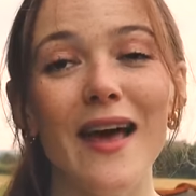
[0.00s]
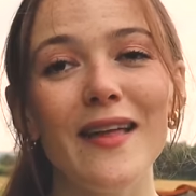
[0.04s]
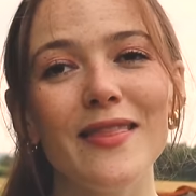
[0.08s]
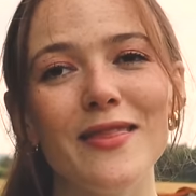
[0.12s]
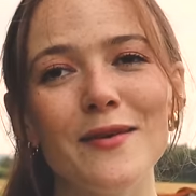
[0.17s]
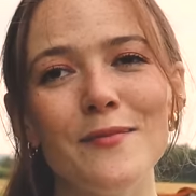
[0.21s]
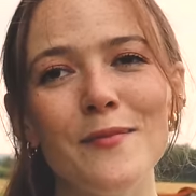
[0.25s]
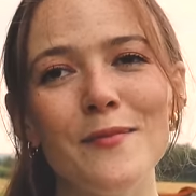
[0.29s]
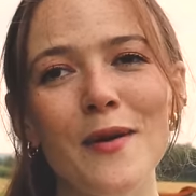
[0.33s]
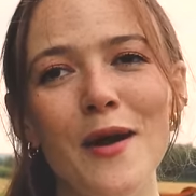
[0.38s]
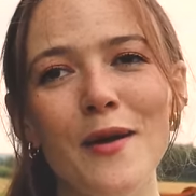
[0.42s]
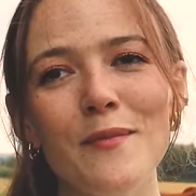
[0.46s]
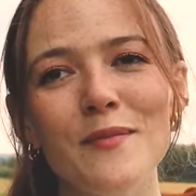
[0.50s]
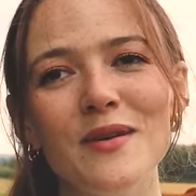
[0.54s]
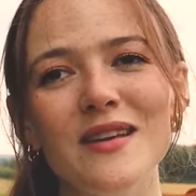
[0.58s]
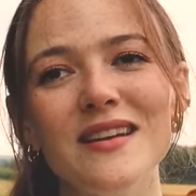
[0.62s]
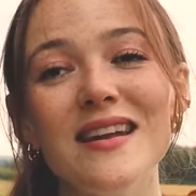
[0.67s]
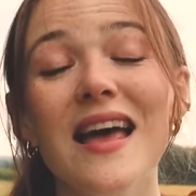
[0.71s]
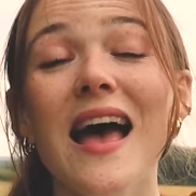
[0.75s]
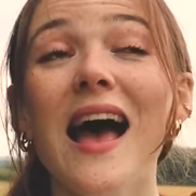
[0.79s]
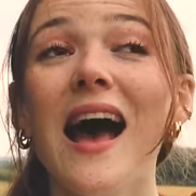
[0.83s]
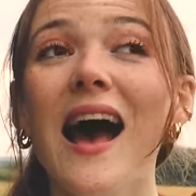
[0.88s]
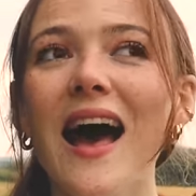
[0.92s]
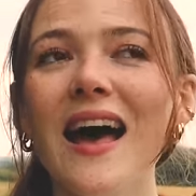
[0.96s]
At the
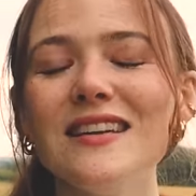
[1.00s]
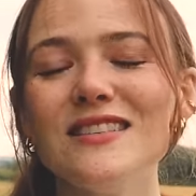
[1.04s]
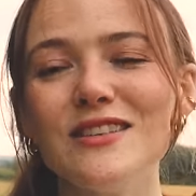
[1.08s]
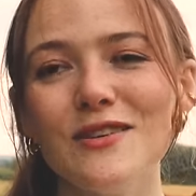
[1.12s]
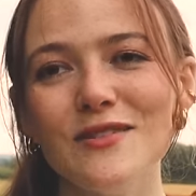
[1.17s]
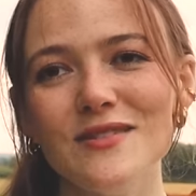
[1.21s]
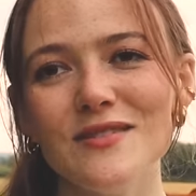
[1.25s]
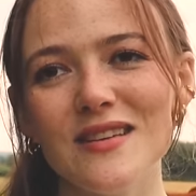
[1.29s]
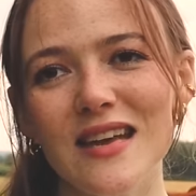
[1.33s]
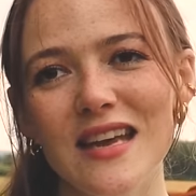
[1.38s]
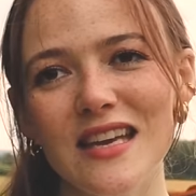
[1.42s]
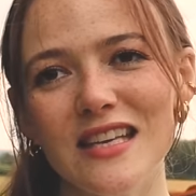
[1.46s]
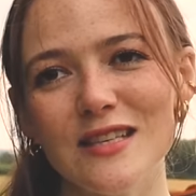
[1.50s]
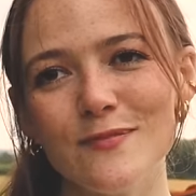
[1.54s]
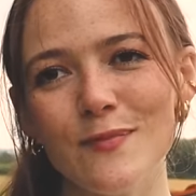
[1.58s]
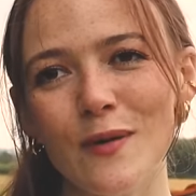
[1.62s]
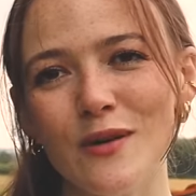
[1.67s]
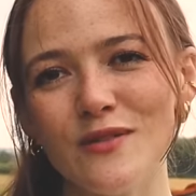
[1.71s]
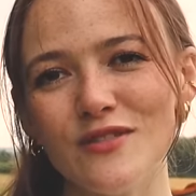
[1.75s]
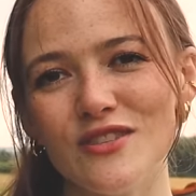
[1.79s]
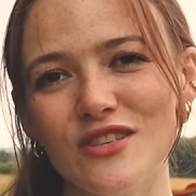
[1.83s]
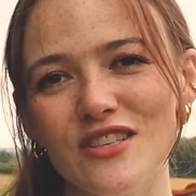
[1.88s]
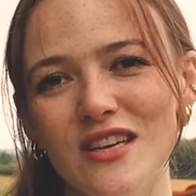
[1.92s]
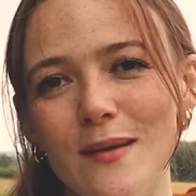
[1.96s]
moment, I don't take
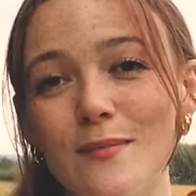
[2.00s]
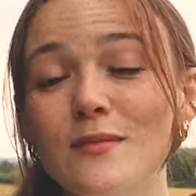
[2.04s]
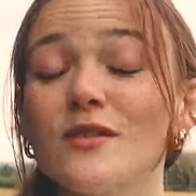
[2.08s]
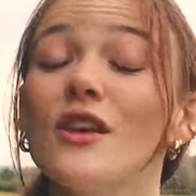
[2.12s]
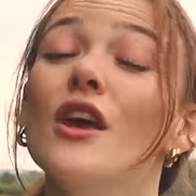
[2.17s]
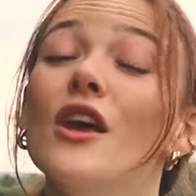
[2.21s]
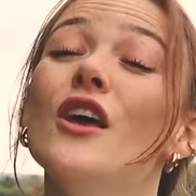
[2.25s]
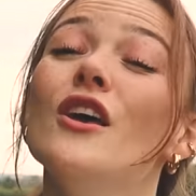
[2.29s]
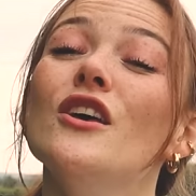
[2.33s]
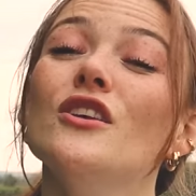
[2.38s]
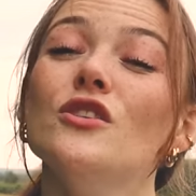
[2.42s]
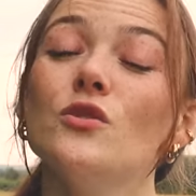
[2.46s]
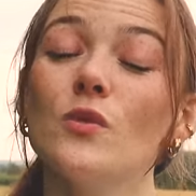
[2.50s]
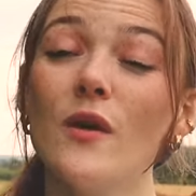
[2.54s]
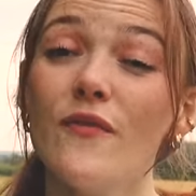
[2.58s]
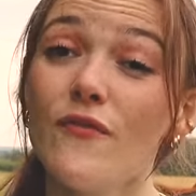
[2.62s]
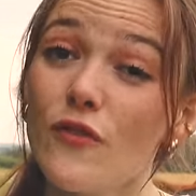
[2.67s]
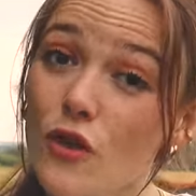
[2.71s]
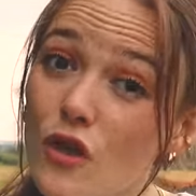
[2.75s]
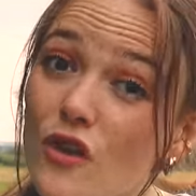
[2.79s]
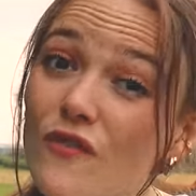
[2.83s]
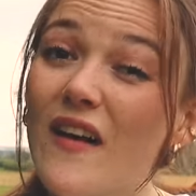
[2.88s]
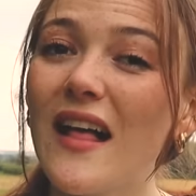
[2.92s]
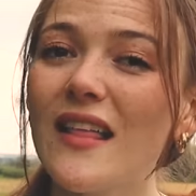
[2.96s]
sponsorships, so
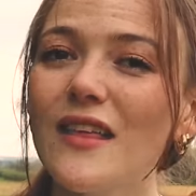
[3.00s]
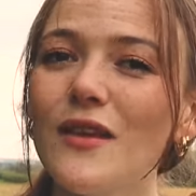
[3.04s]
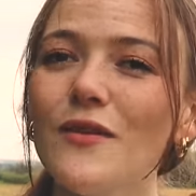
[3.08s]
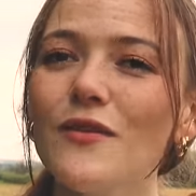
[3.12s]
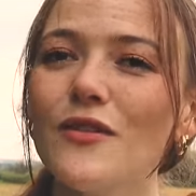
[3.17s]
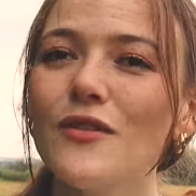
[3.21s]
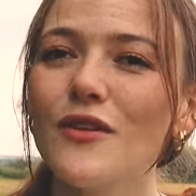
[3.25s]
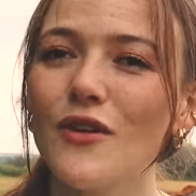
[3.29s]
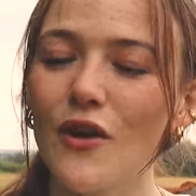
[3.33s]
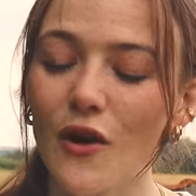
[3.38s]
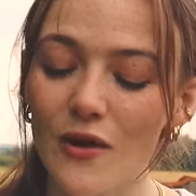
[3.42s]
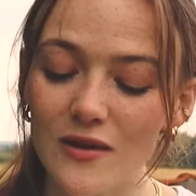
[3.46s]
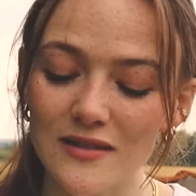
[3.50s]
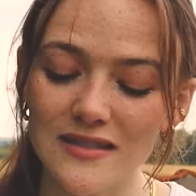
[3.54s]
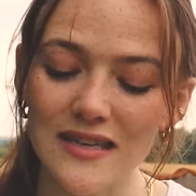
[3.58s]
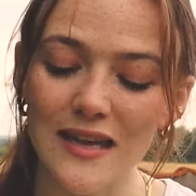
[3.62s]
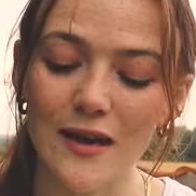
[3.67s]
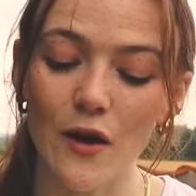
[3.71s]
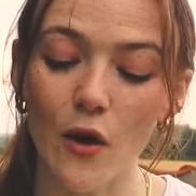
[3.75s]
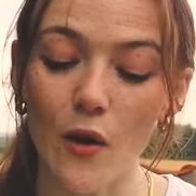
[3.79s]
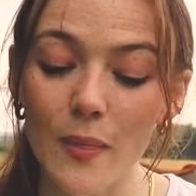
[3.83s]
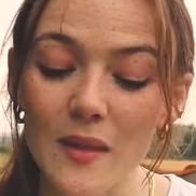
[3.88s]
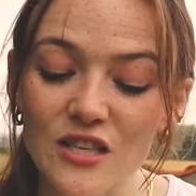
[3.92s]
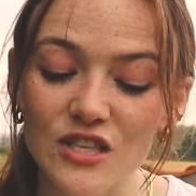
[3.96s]
if you value the
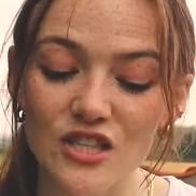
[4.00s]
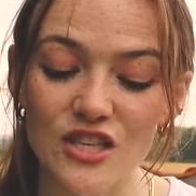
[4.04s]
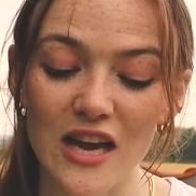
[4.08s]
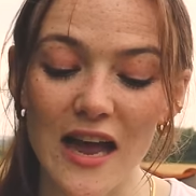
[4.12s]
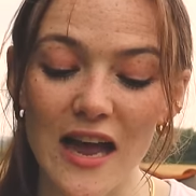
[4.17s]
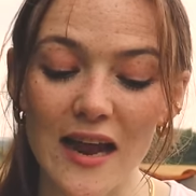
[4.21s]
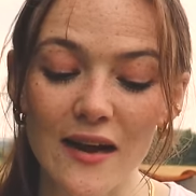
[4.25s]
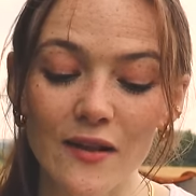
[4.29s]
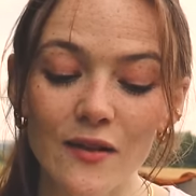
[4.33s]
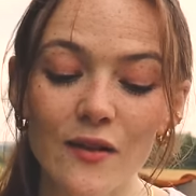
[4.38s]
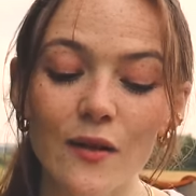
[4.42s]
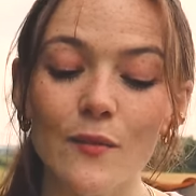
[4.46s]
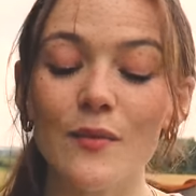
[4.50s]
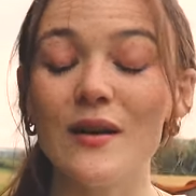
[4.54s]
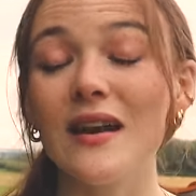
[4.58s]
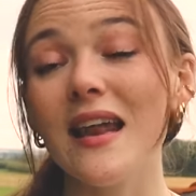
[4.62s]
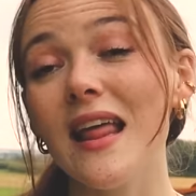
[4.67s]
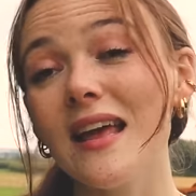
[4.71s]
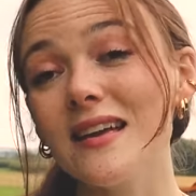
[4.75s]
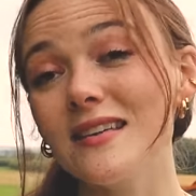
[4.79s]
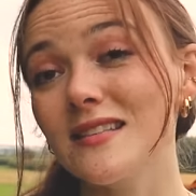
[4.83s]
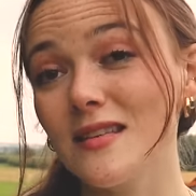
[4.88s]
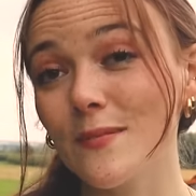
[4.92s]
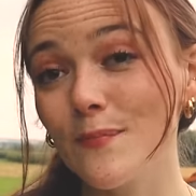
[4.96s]
content on this channel and would
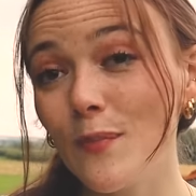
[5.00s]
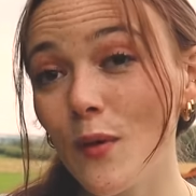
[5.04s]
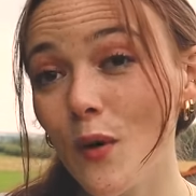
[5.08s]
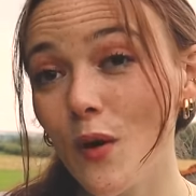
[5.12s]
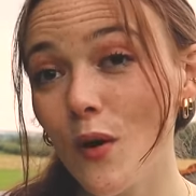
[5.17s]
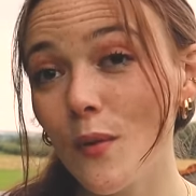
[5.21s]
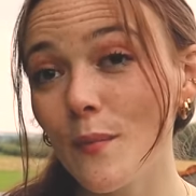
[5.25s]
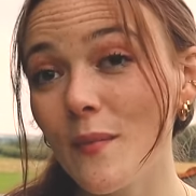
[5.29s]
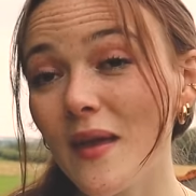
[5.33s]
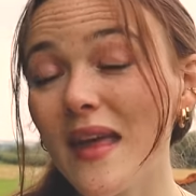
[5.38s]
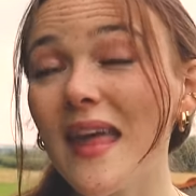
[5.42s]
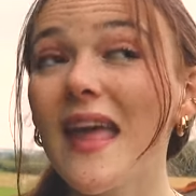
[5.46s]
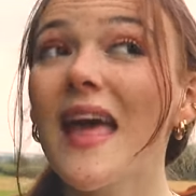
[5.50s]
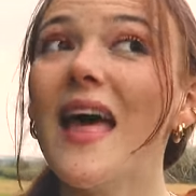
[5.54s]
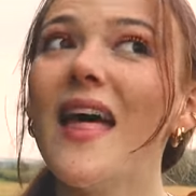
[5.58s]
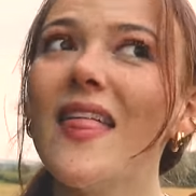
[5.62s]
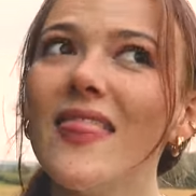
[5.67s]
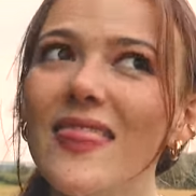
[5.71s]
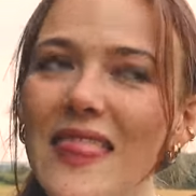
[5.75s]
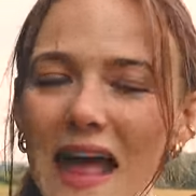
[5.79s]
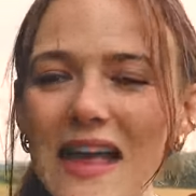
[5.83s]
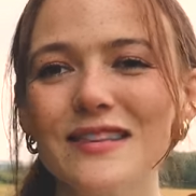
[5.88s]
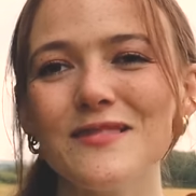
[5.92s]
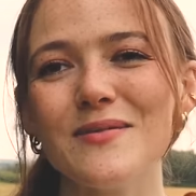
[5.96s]
like to support me,
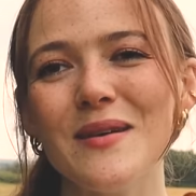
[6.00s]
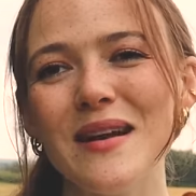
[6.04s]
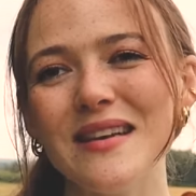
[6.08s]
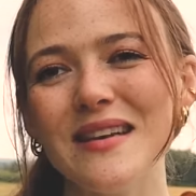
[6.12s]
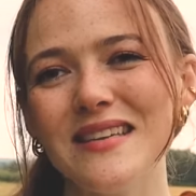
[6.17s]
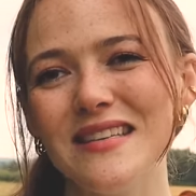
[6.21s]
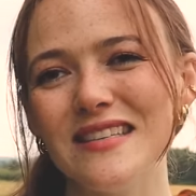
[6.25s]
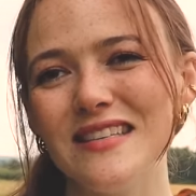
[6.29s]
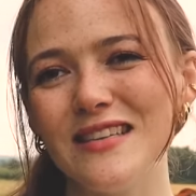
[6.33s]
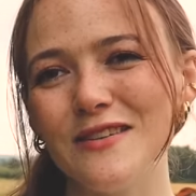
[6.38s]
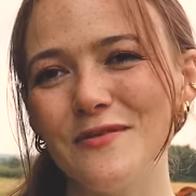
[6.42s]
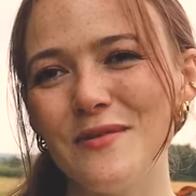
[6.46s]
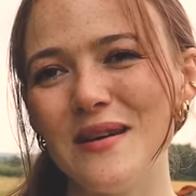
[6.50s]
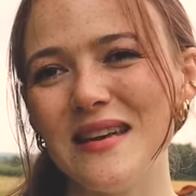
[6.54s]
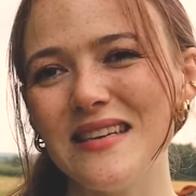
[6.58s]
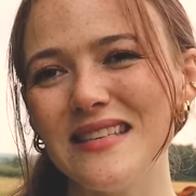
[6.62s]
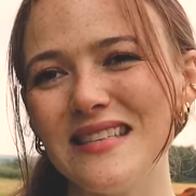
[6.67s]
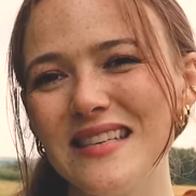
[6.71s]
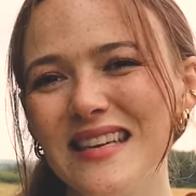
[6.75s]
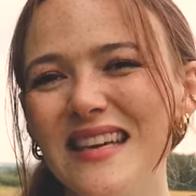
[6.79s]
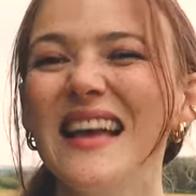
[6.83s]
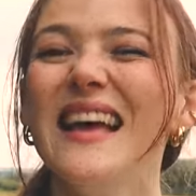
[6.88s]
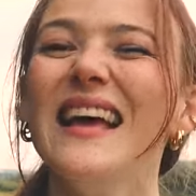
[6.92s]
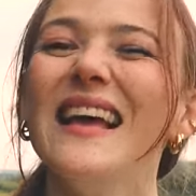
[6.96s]
that's where to do
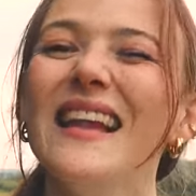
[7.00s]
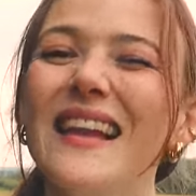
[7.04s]
it.